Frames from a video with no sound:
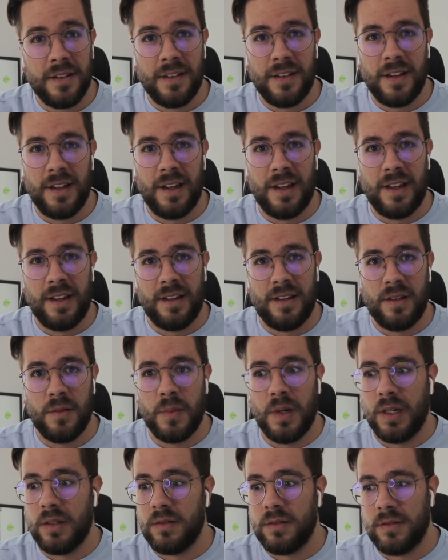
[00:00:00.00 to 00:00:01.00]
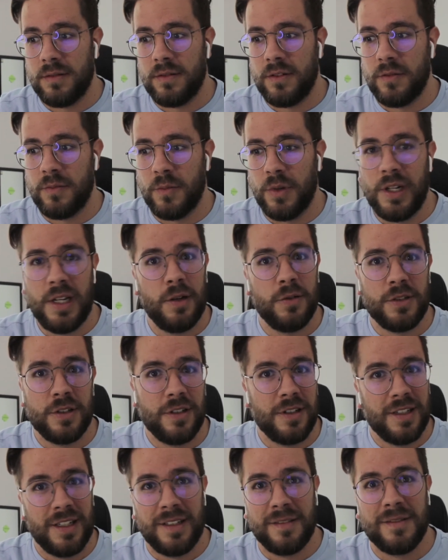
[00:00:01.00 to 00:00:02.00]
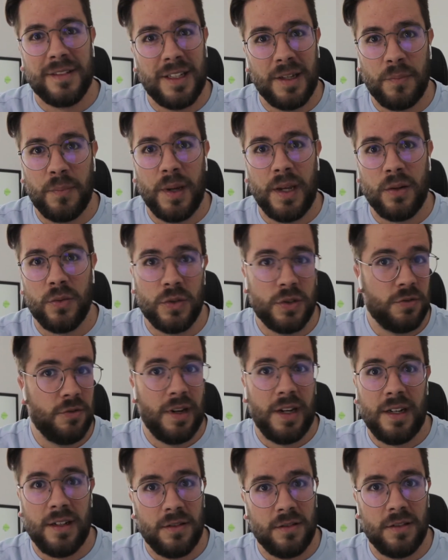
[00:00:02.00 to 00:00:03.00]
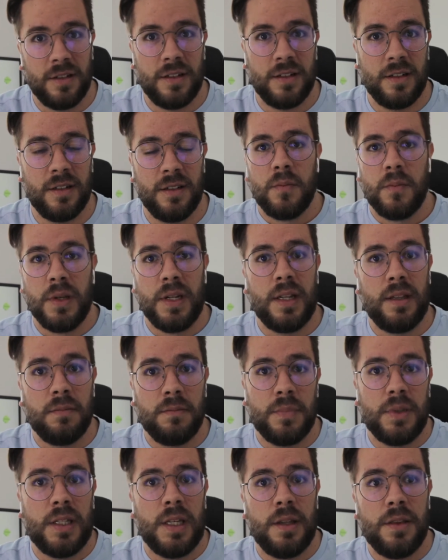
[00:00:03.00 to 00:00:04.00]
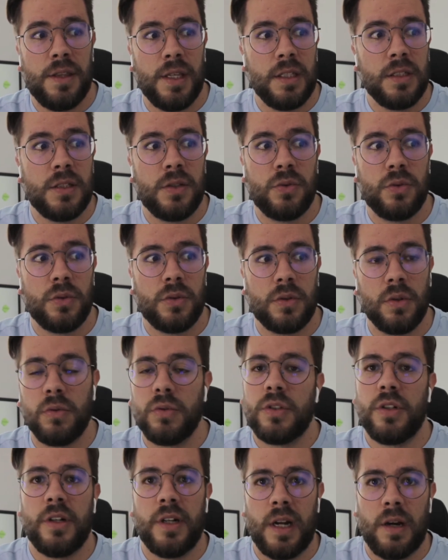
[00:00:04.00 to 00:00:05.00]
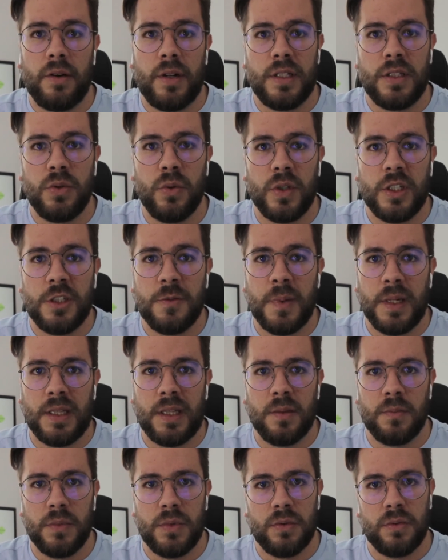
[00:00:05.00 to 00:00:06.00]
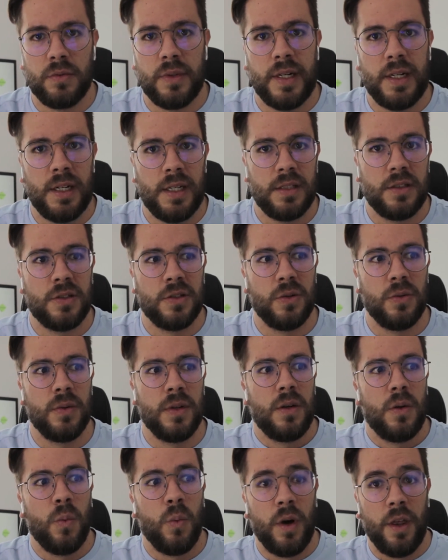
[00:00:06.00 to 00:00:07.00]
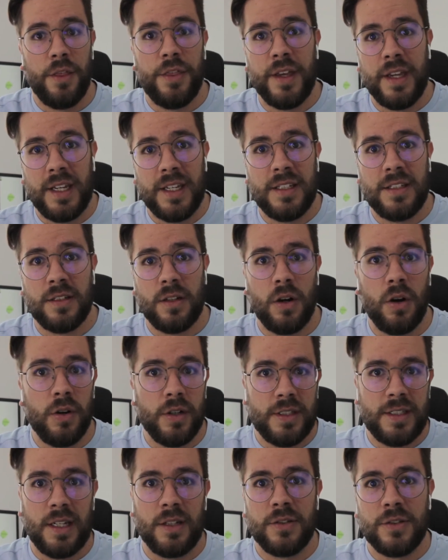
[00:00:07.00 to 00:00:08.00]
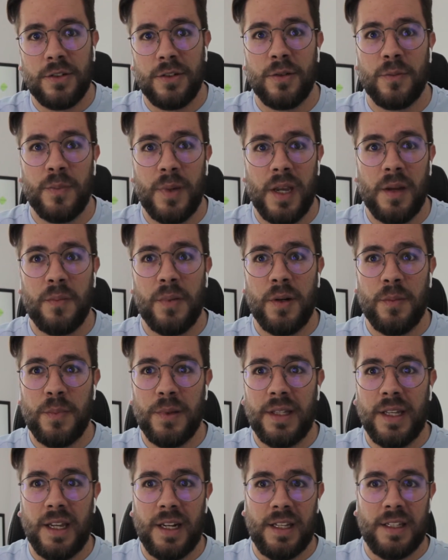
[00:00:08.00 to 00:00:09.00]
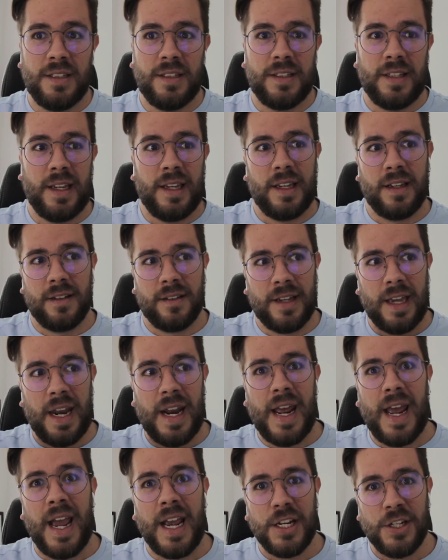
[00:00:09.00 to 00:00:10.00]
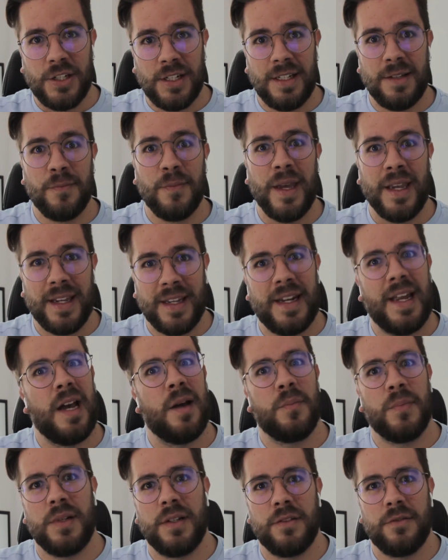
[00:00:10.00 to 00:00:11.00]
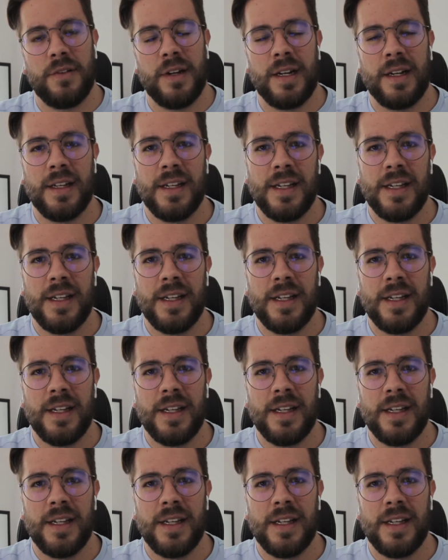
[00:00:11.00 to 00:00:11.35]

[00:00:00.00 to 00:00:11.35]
and the amount of money I was going to get paid was great, but then things don't turn out as you expect them to, right? And so one thing is, oh, it sounds good on paper, but then it's can I actually make it happen, right?